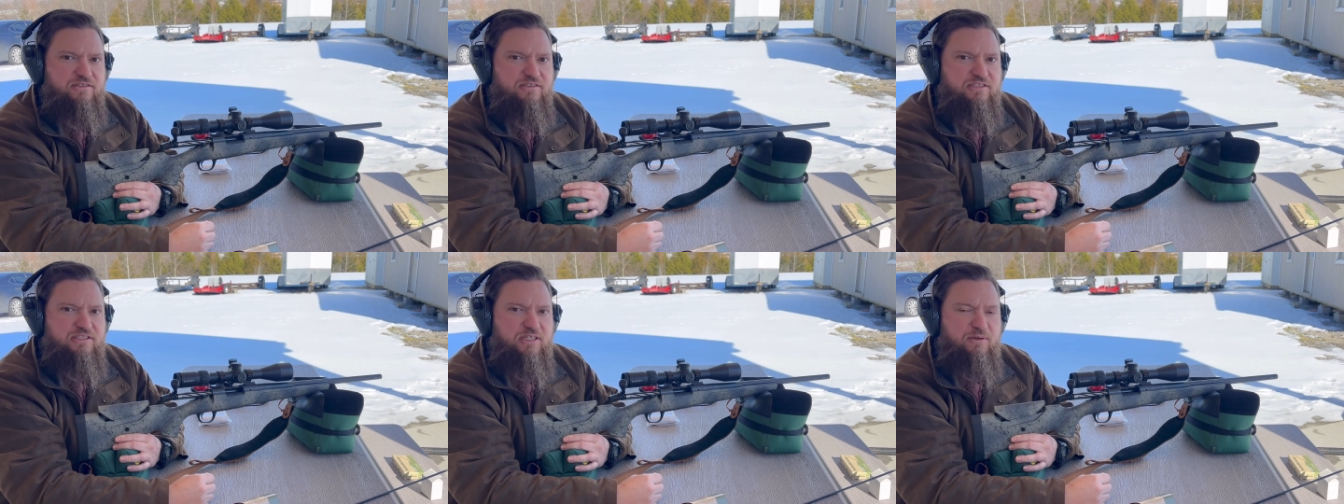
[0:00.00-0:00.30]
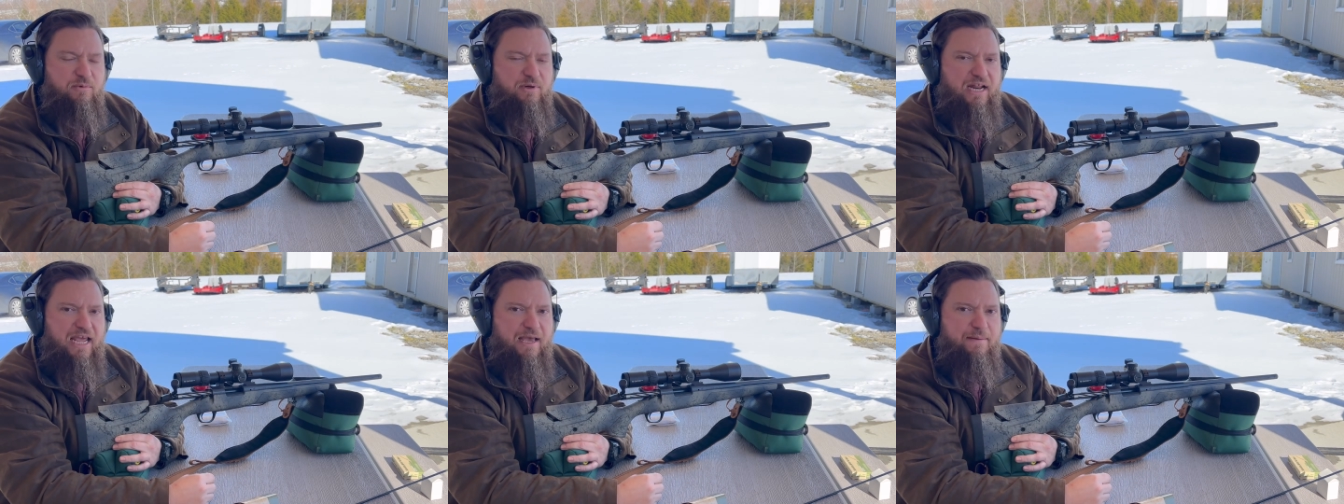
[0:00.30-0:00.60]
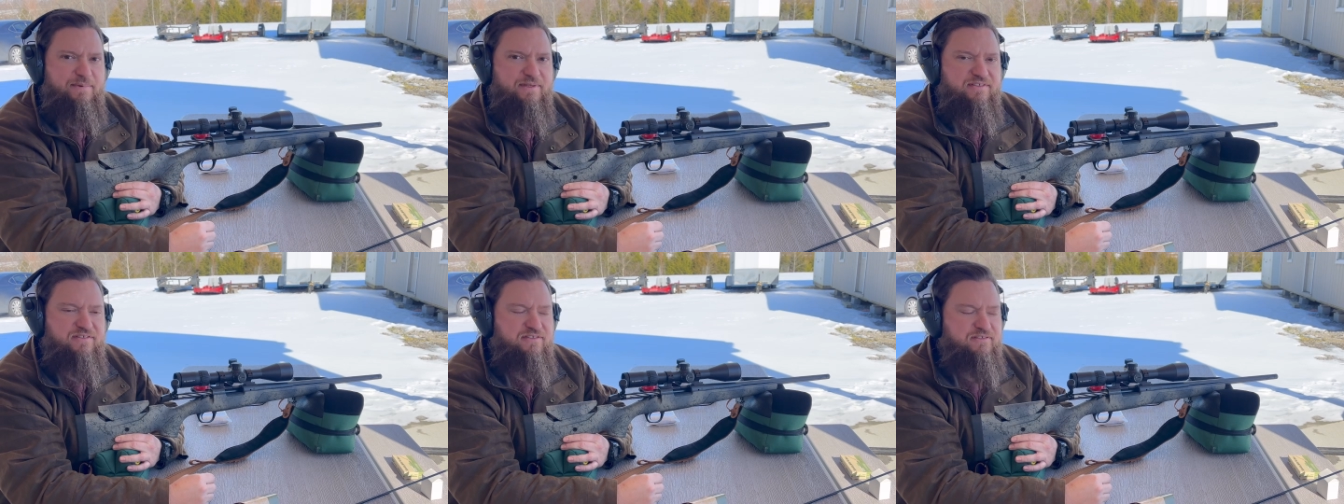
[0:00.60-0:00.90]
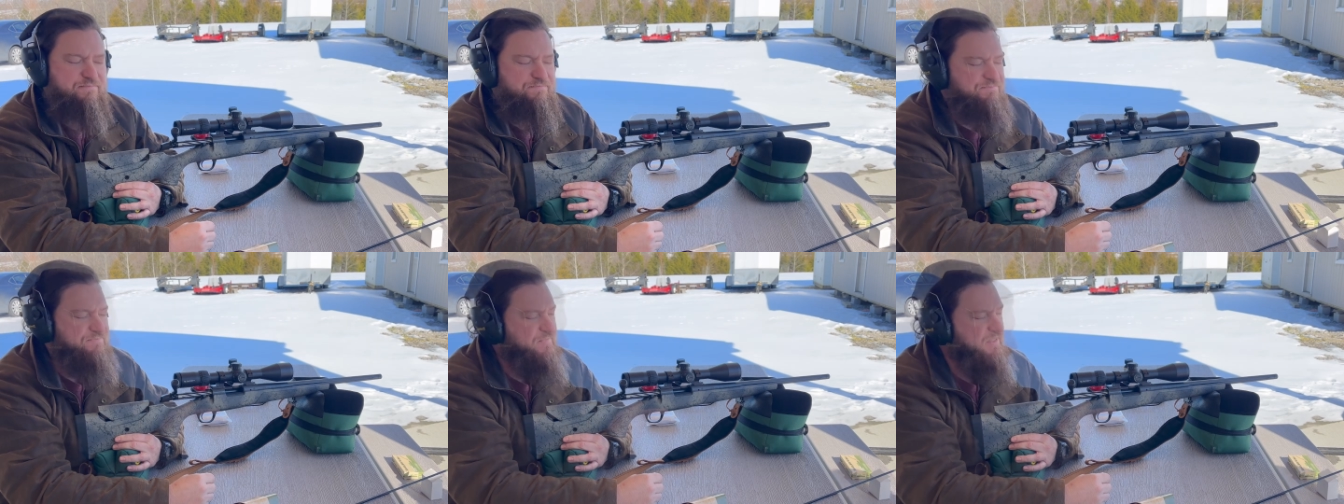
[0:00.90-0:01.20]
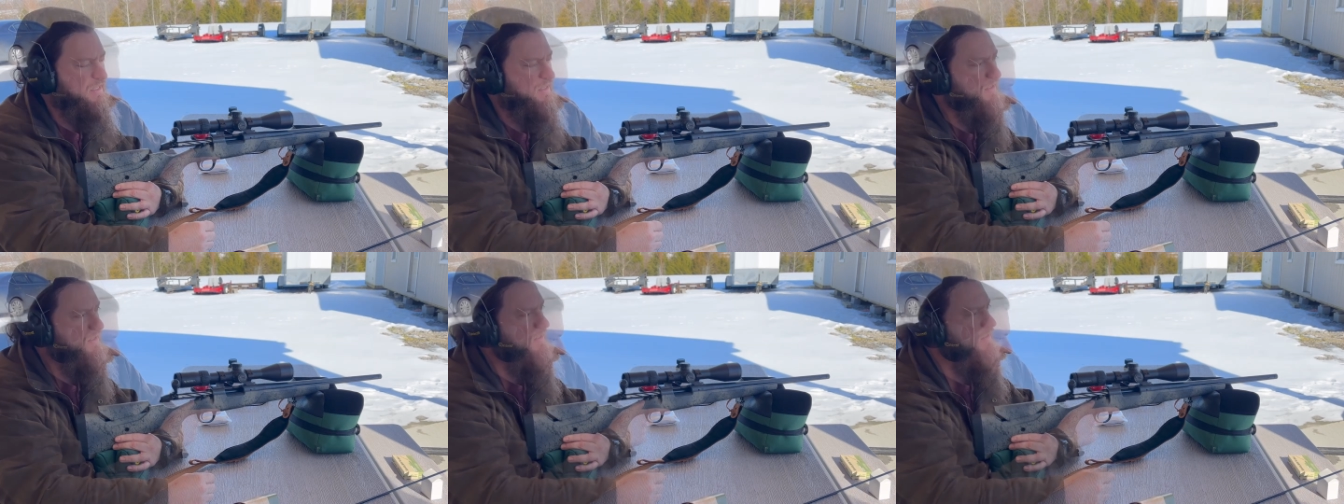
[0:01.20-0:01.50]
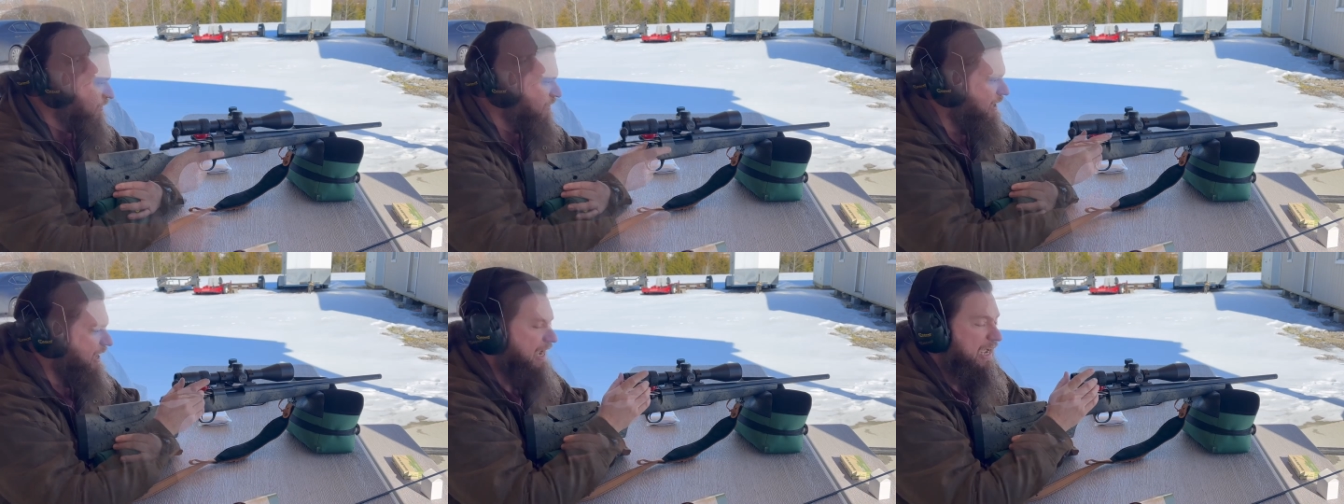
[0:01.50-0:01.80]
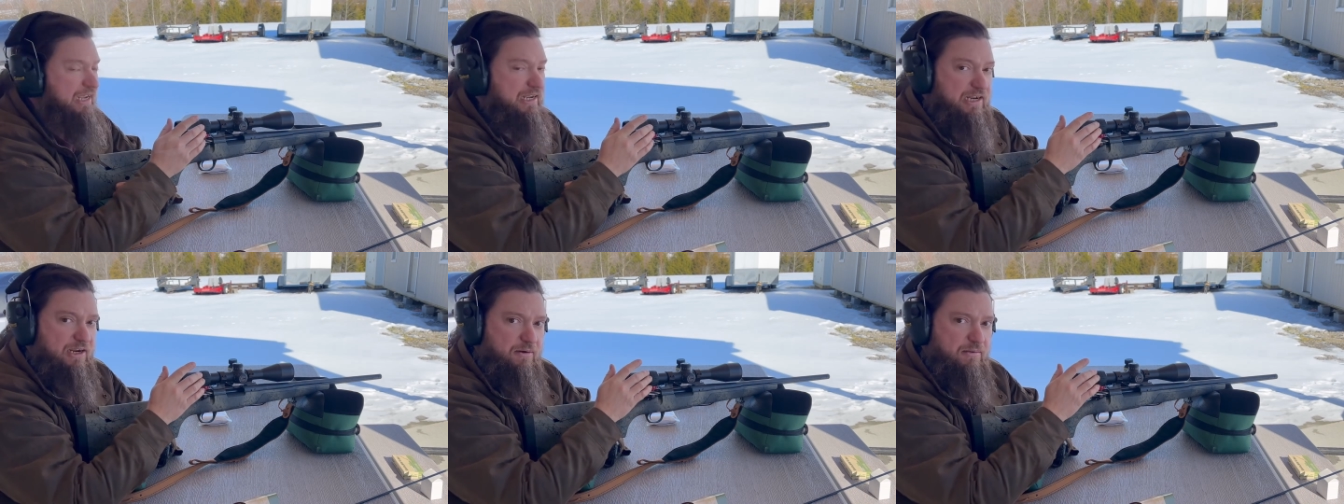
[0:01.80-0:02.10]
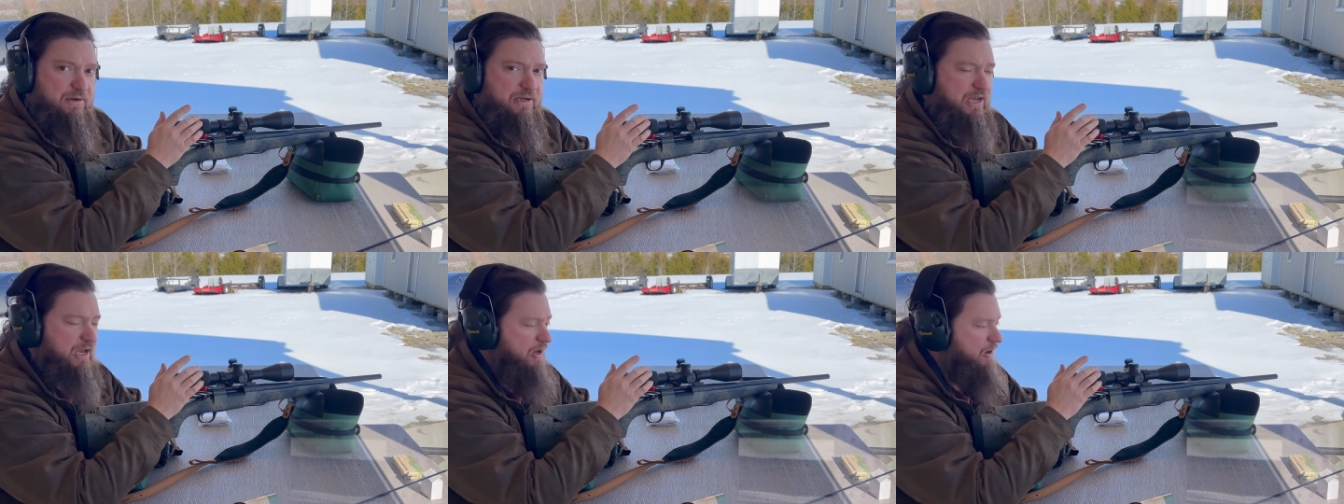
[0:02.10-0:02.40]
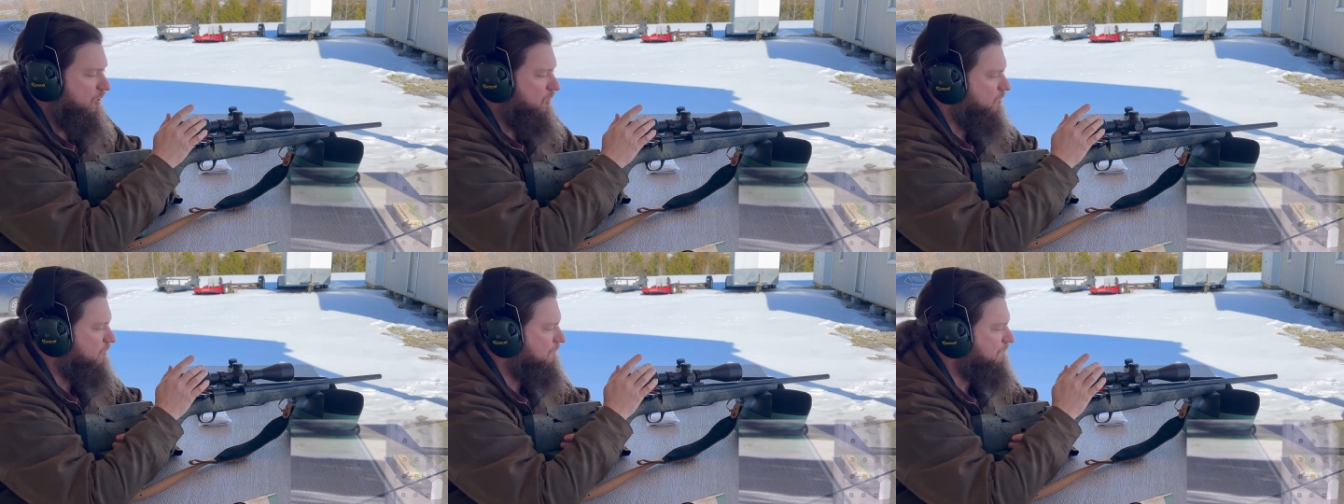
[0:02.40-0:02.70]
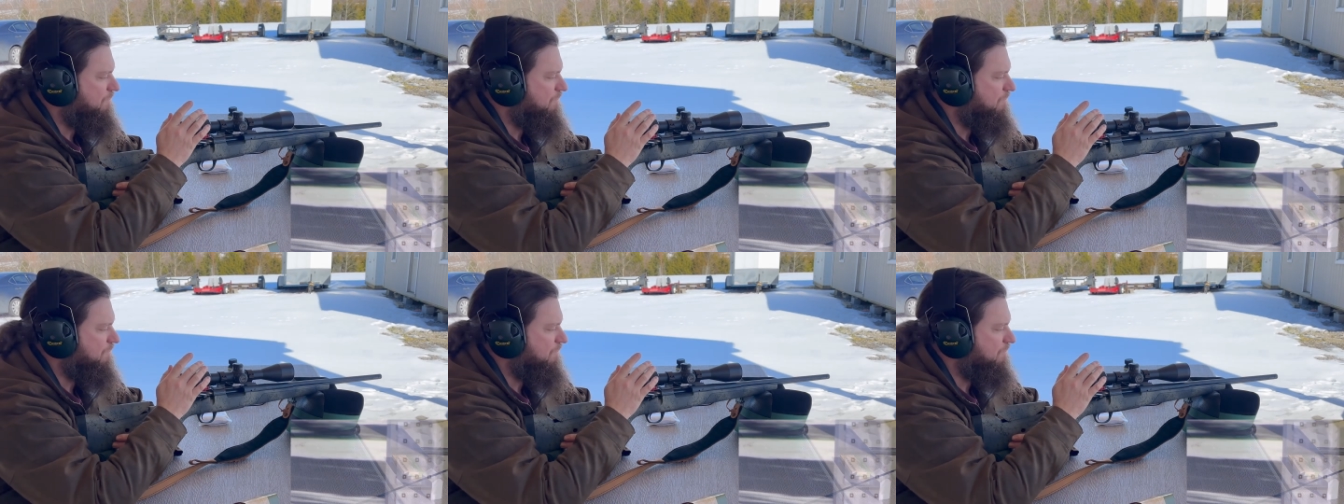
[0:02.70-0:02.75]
see what happens. All right, here we go.